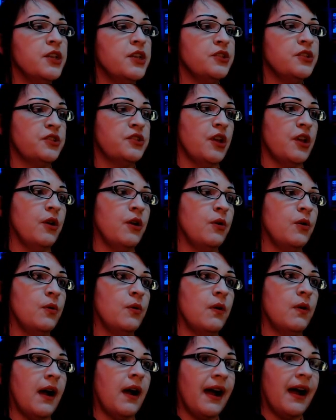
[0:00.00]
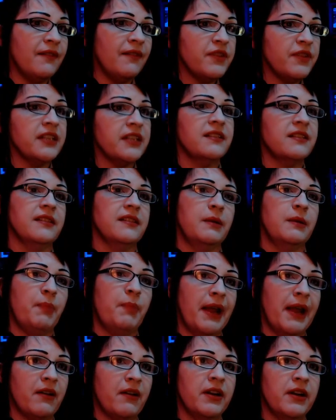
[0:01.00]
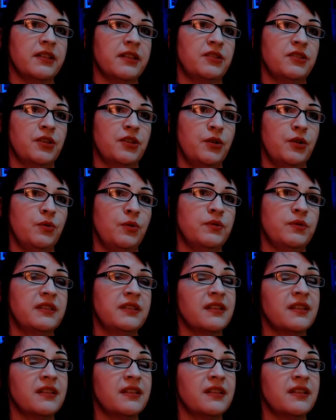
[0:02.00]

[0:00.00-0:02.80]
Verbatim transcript: So obviously parents who,